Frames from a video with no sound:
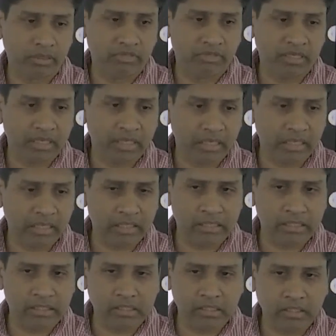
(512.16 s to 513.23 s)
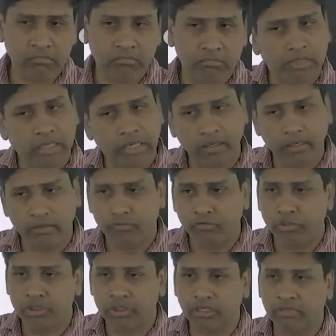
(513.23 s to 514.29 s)
That key link is disturbed, the entire
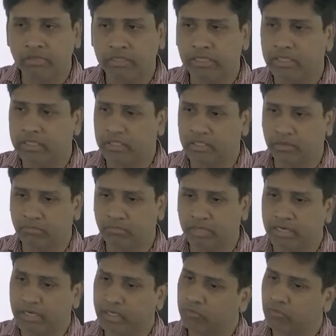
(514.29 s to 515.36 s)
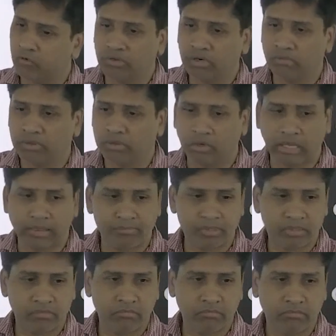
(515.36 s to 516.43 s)
food chain will get disturbed. The entire food web will
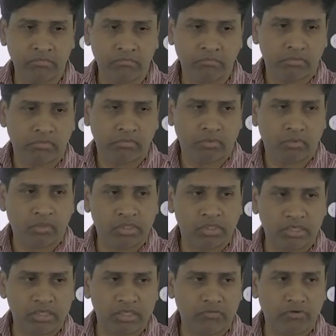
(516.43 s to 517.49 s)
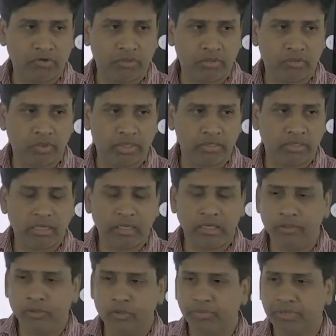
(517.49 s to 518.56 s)
collapse. What is the reason for it? Why the key
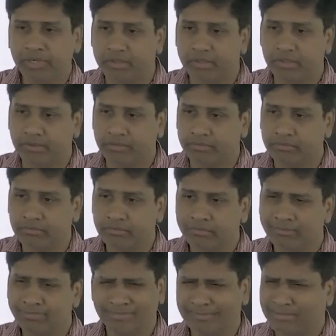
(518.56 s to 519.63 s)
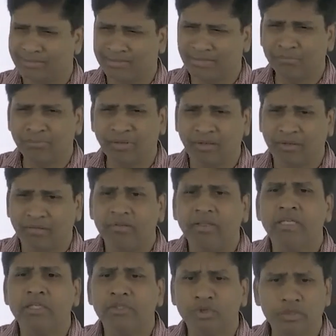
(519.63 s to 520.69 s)
link should be conserved? Simple.
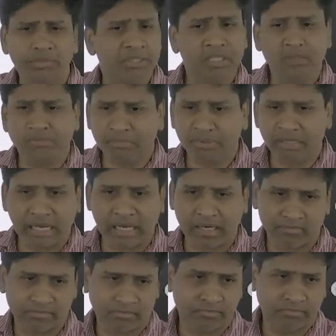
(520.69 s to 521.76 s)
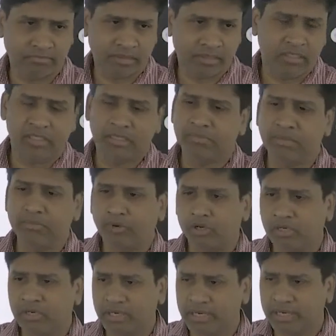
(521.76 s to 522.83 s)
Keystone species may be there. Some
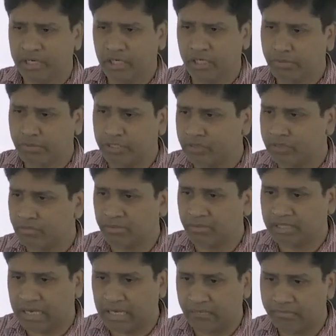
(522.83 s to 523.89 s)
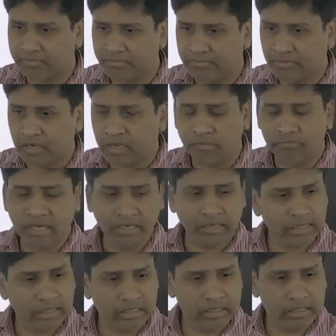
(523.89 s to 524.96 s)
important indicator species may be there. If that
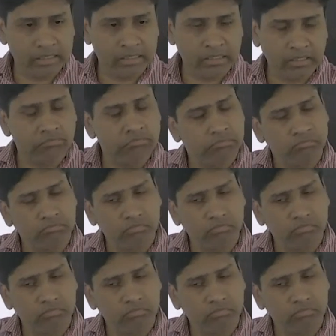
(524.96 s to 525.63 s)
link is disturbed,